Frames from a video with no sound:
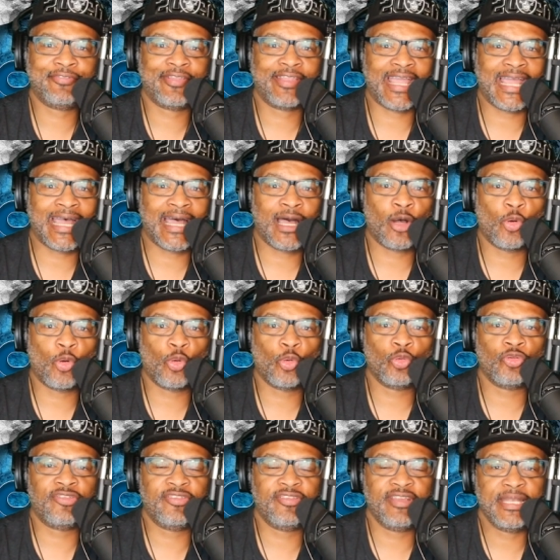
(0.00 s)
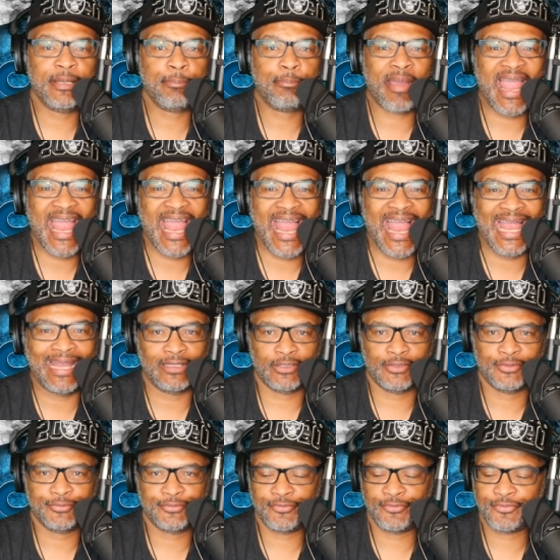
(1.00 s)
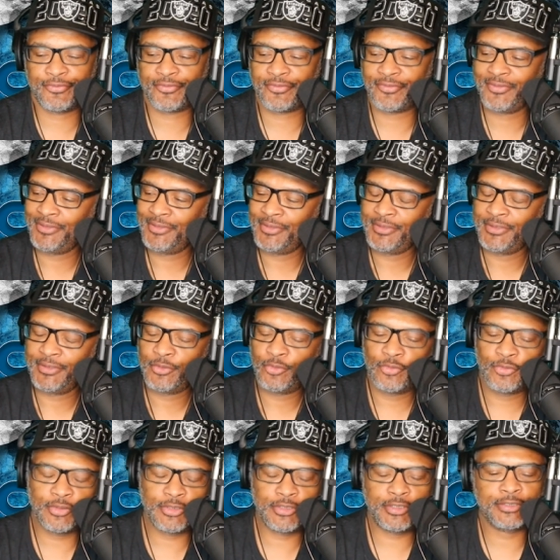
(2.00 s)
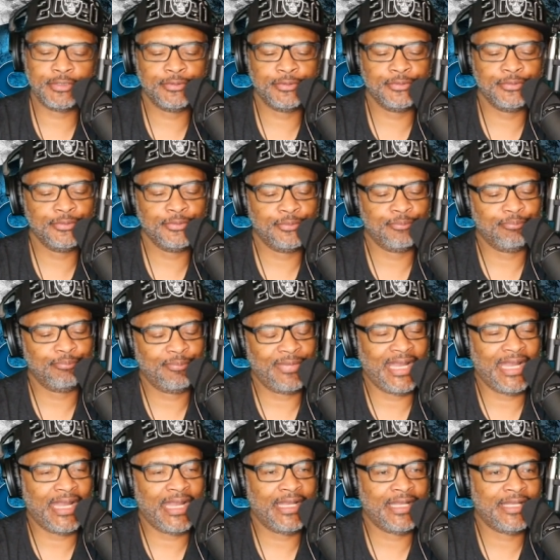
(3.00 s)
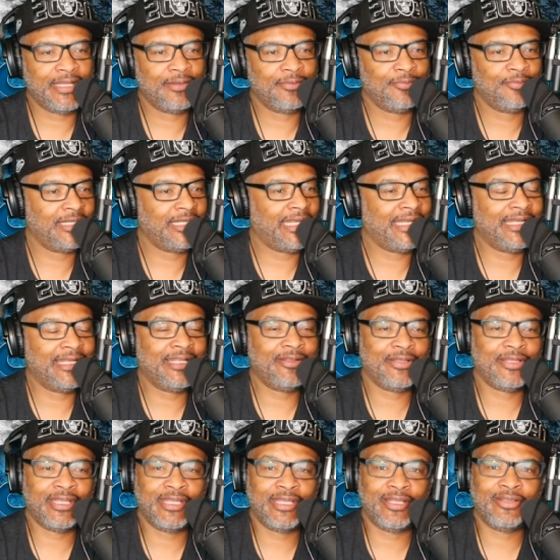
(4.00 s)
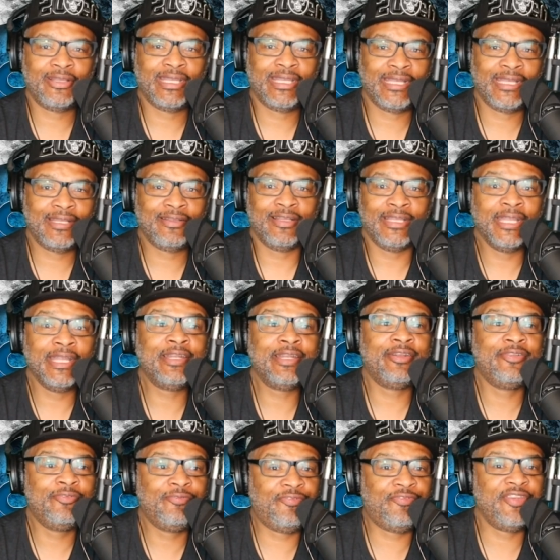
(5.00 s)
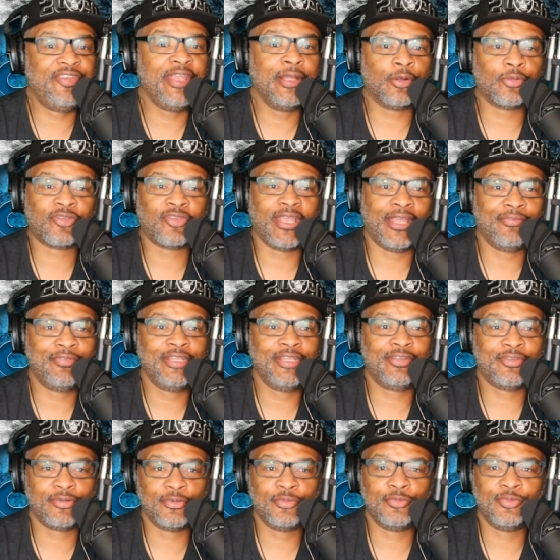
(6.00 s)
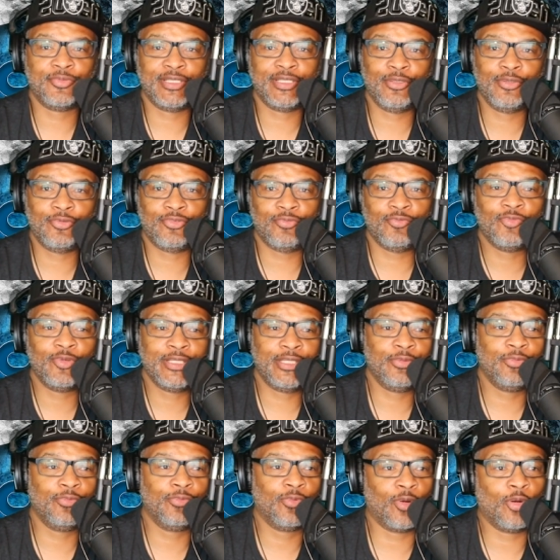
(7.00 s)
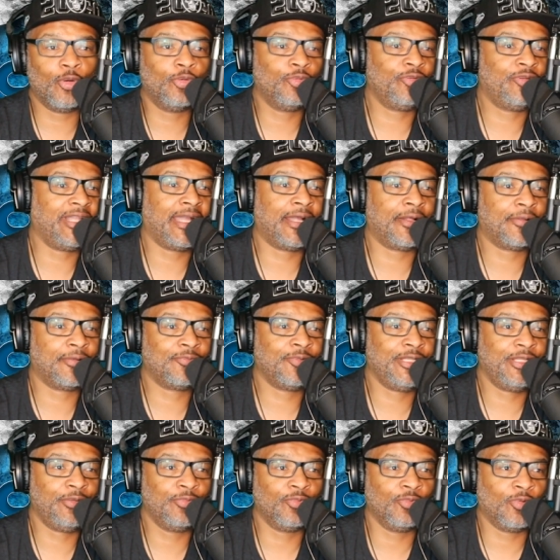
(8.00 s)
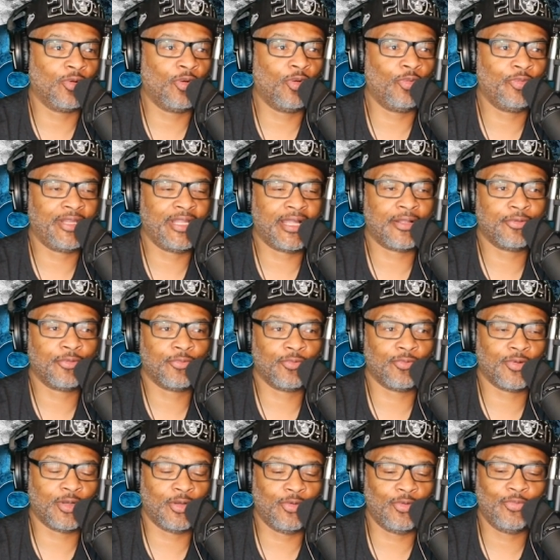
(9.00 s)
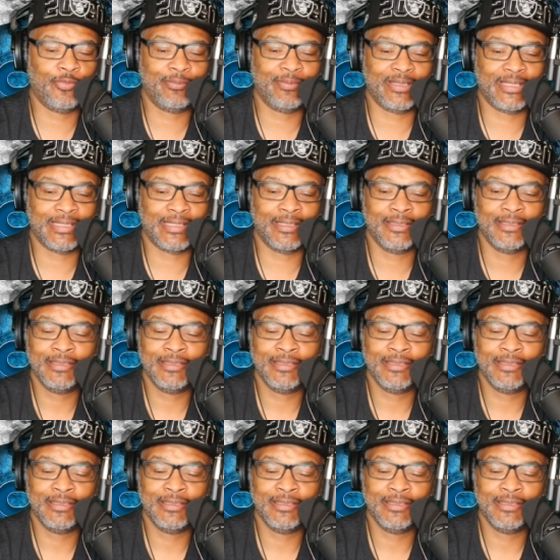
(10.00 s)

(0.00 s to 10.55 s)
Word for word: thousand pounds. Woo, man, it, it it it it feels heavy too when you when you roll down when you roll down the road, man.